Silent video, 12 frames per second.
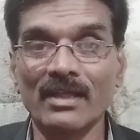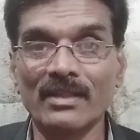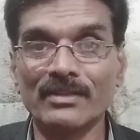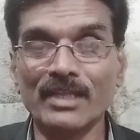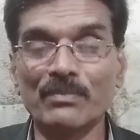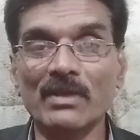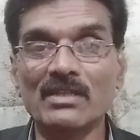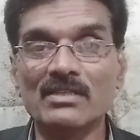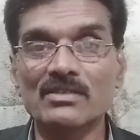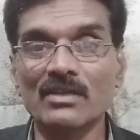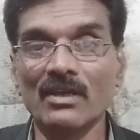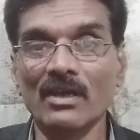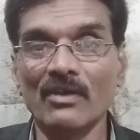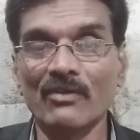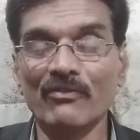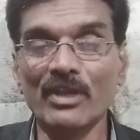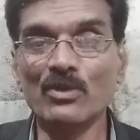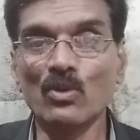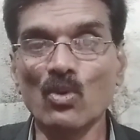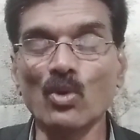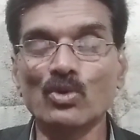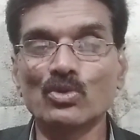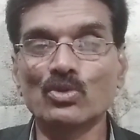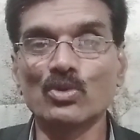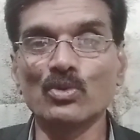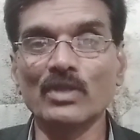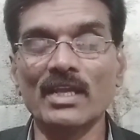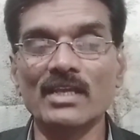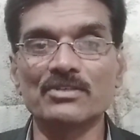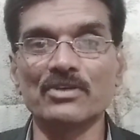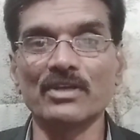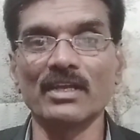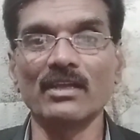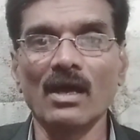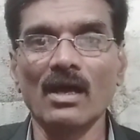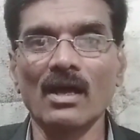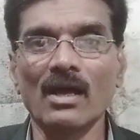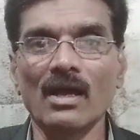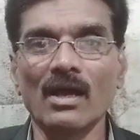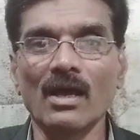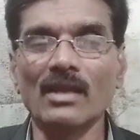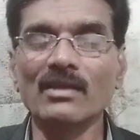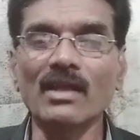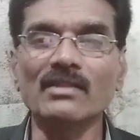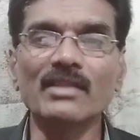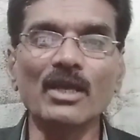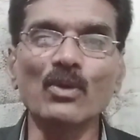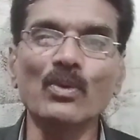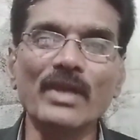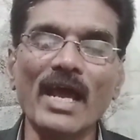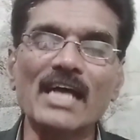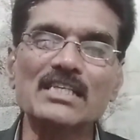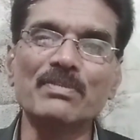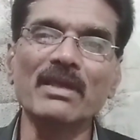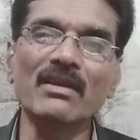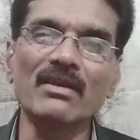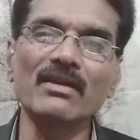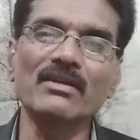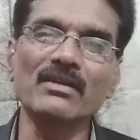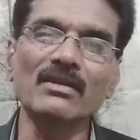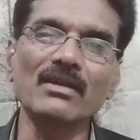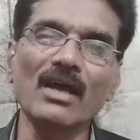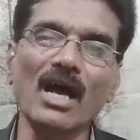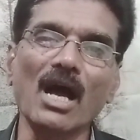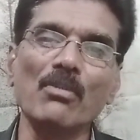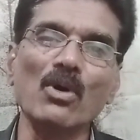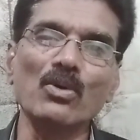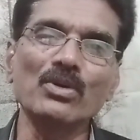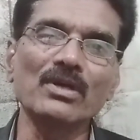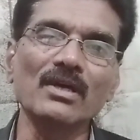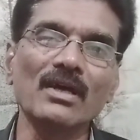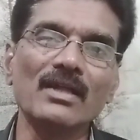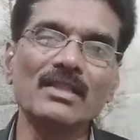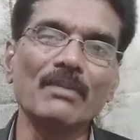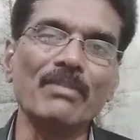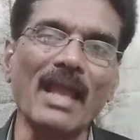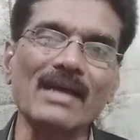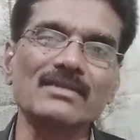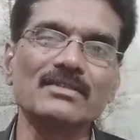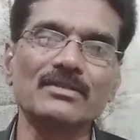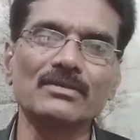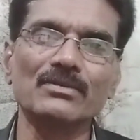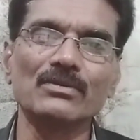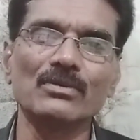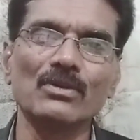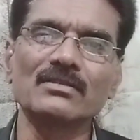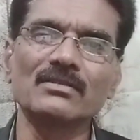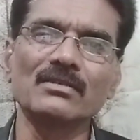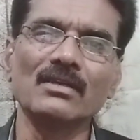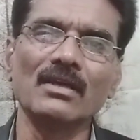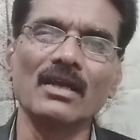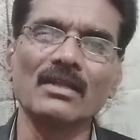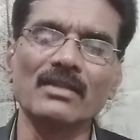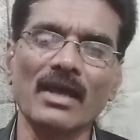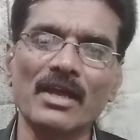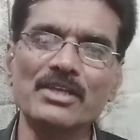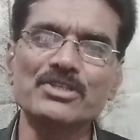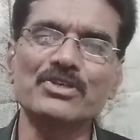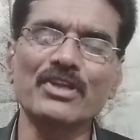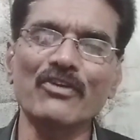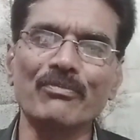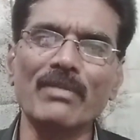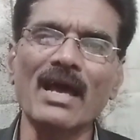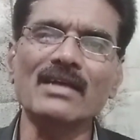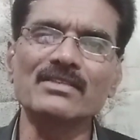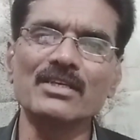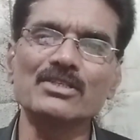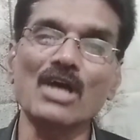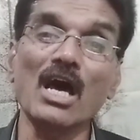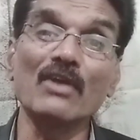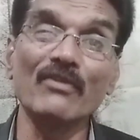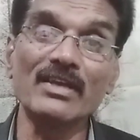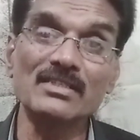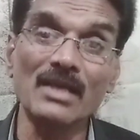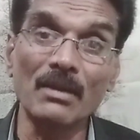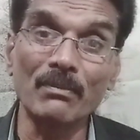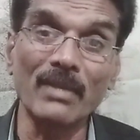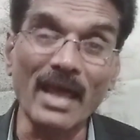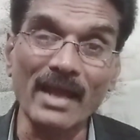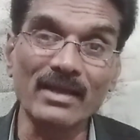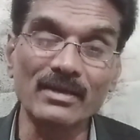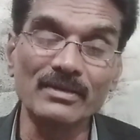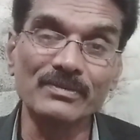That means when you go through the history, nothing good has been written about the blacks. The history of blacks is always black.